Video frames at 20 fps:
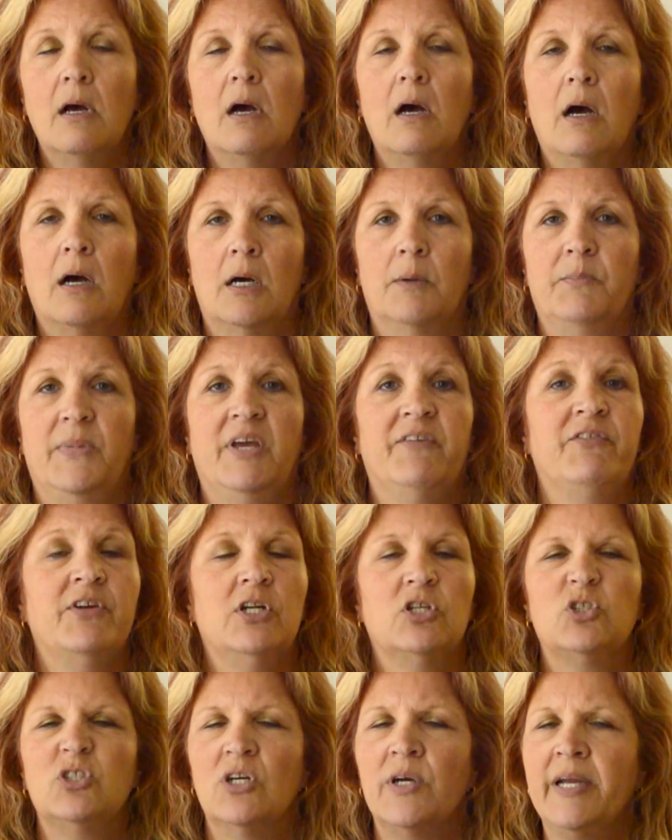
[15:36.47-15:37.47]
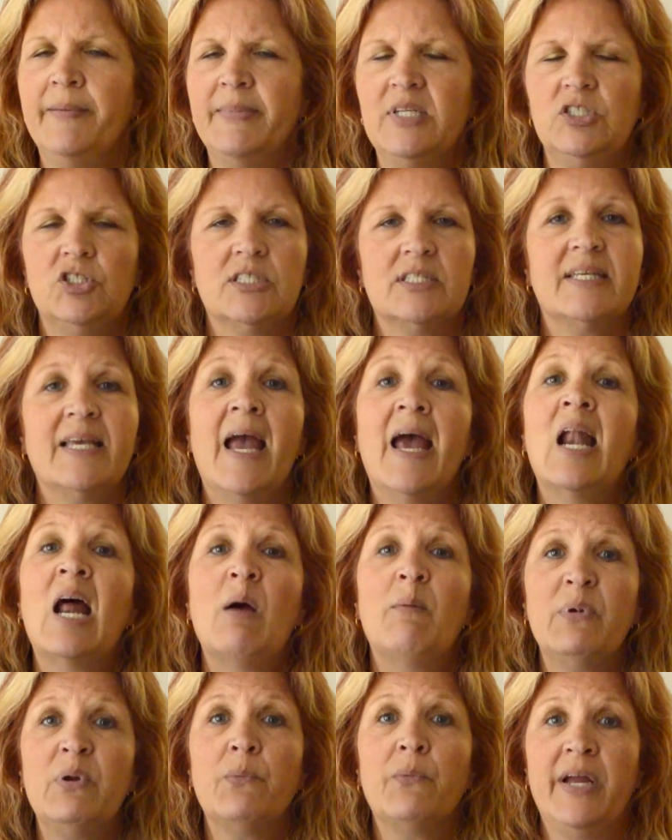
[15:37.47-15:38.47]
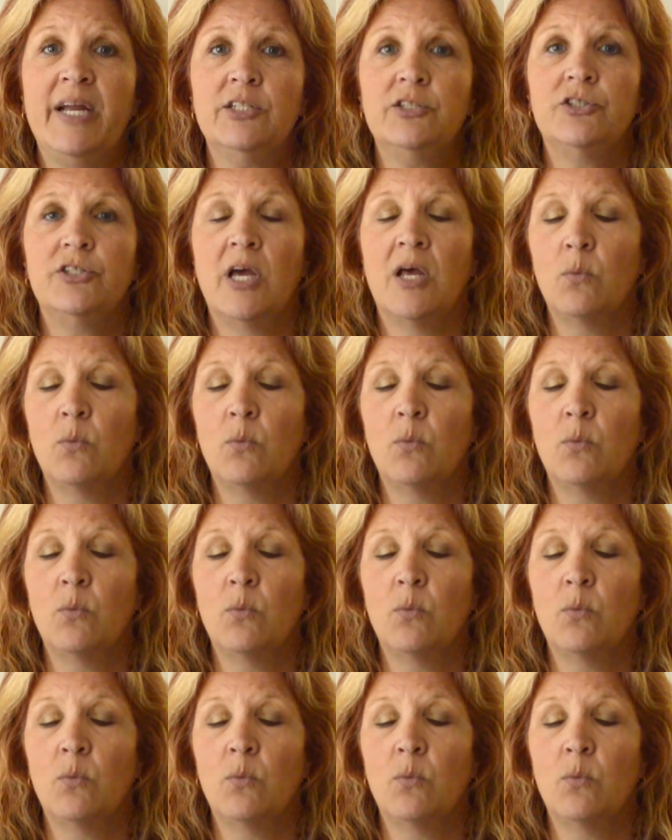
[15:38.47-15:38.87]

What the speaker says: if an agreement just cannot be reached.